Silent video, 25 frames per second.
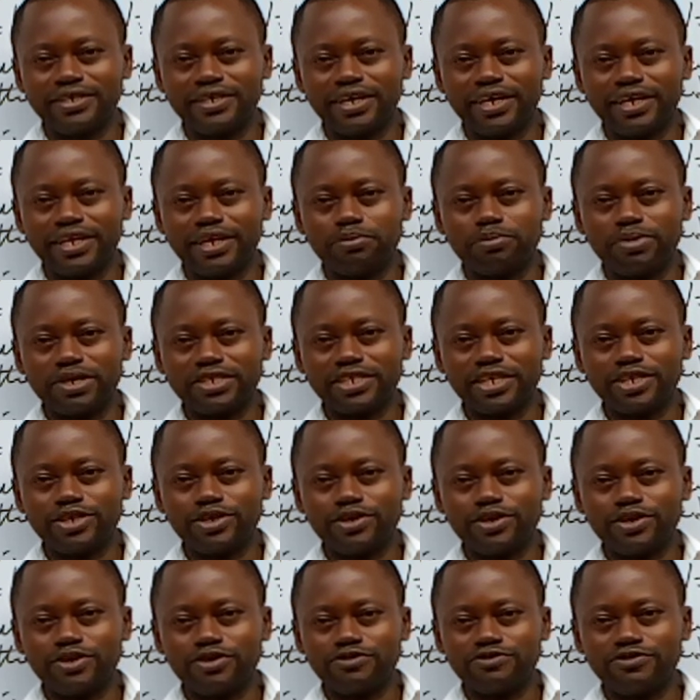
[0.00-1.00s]
an
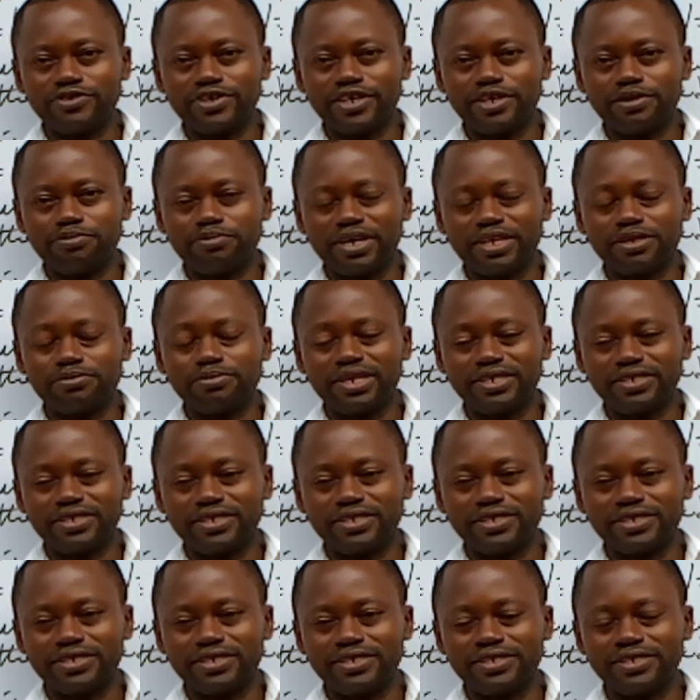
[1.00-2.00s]
ambassador of
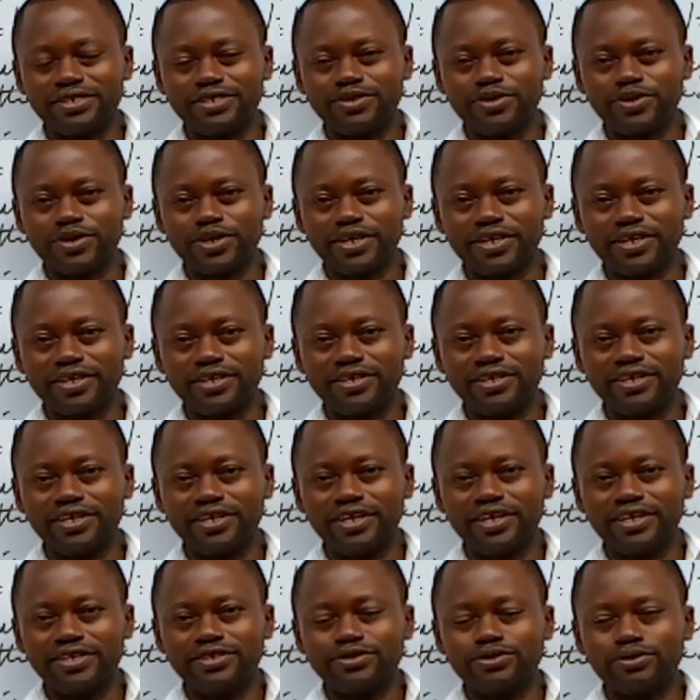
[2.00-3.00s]
mathematics. Okay,
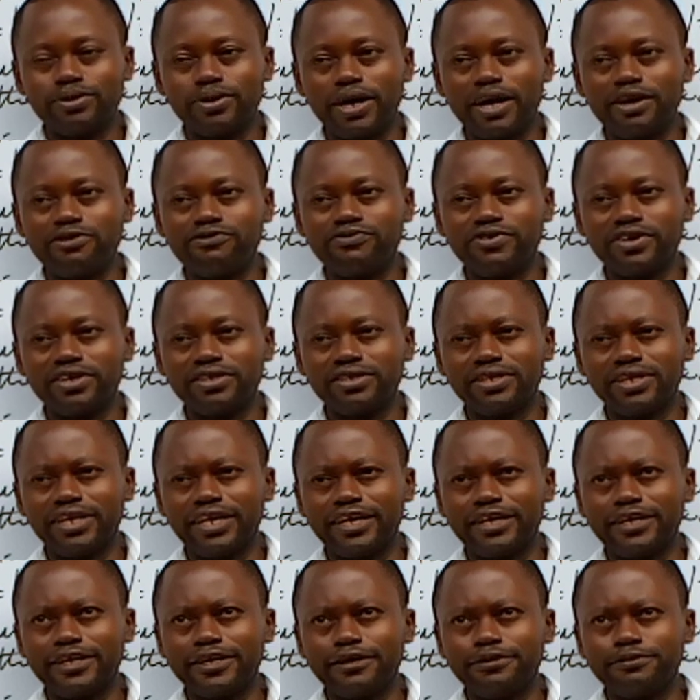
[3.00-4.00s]
so I felt
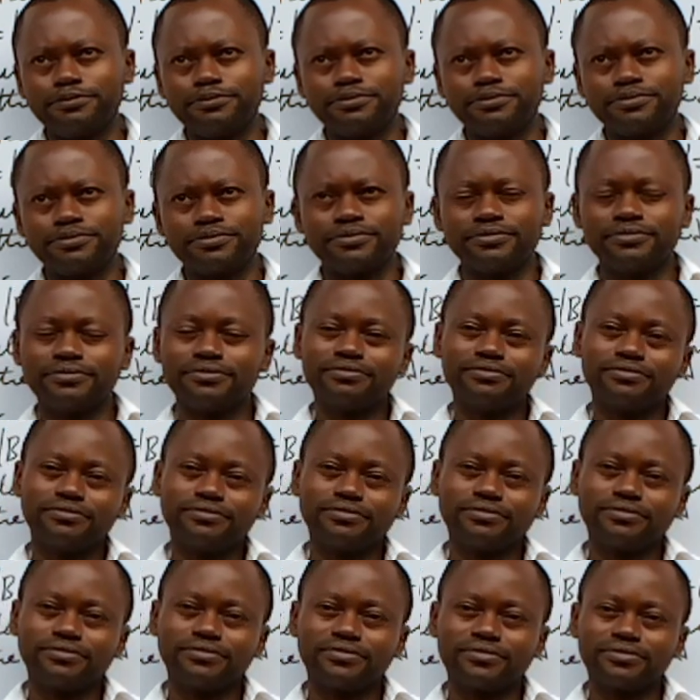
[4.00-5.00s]
like I
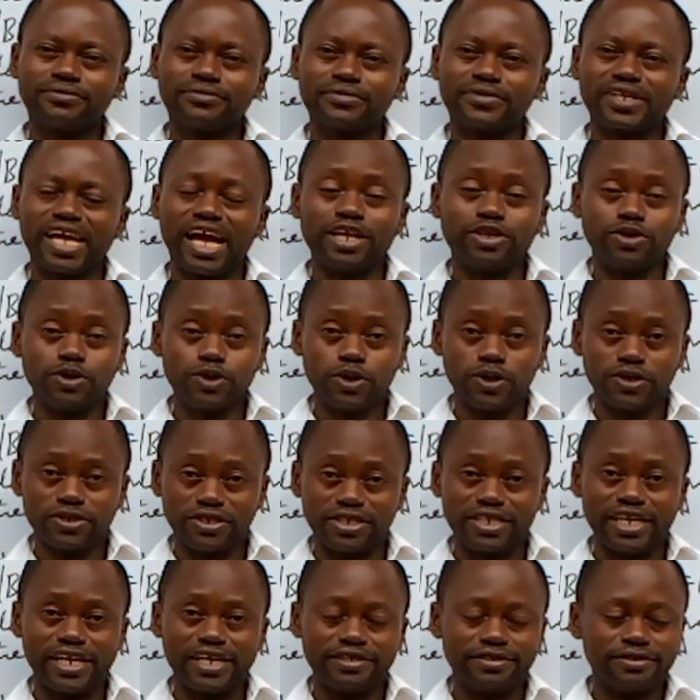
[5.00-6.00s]
told us
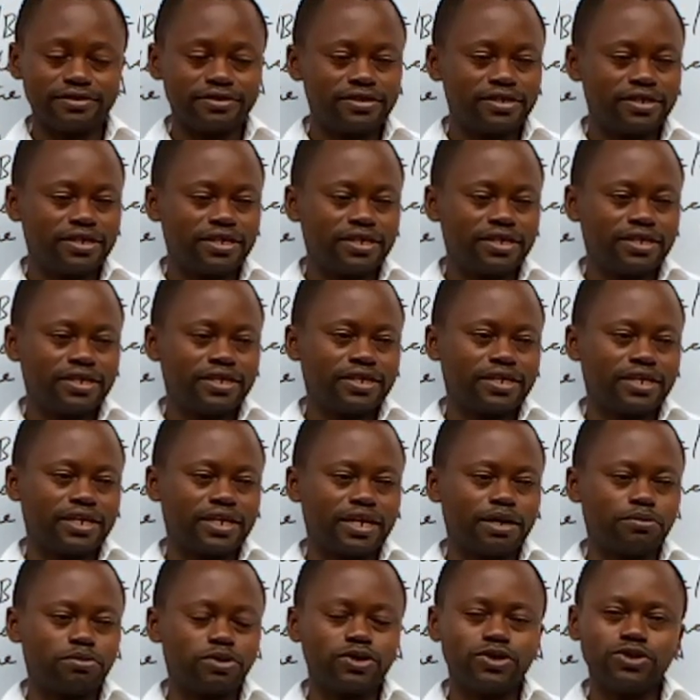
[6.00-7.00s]
then
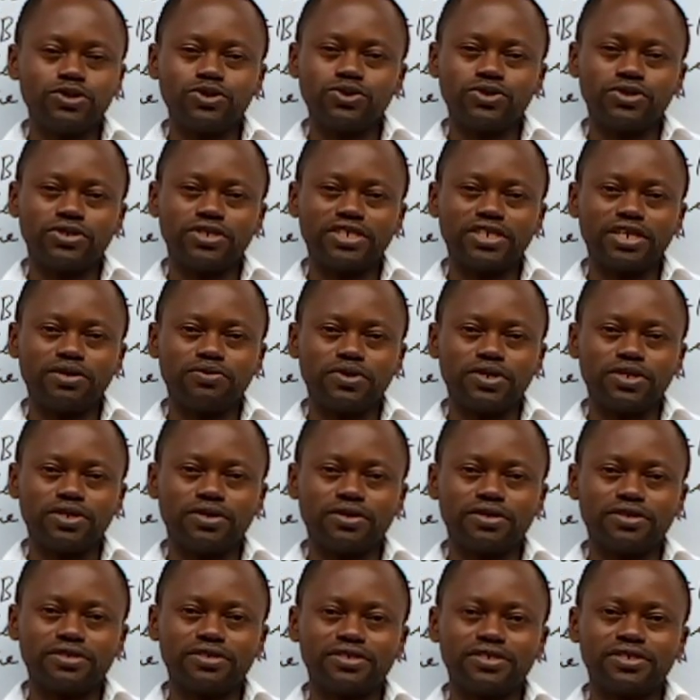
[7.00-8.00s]
that I'm going to share with
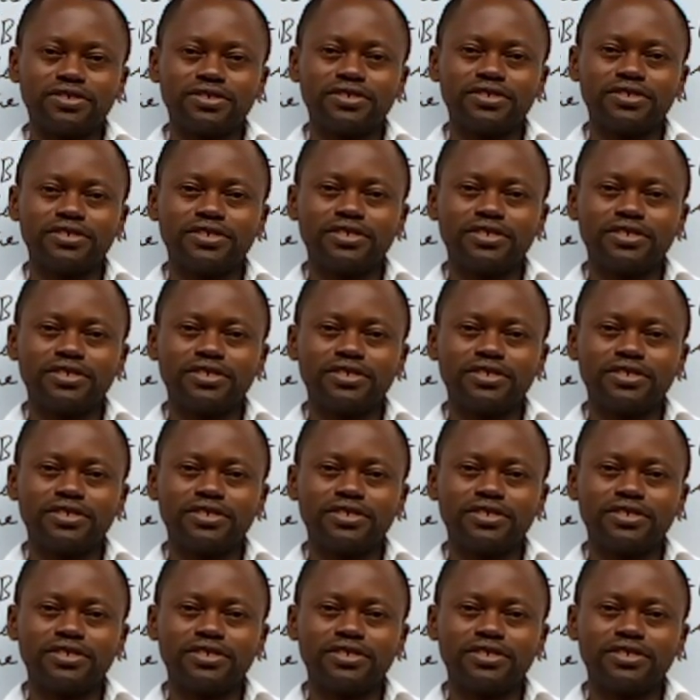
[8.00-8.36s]
us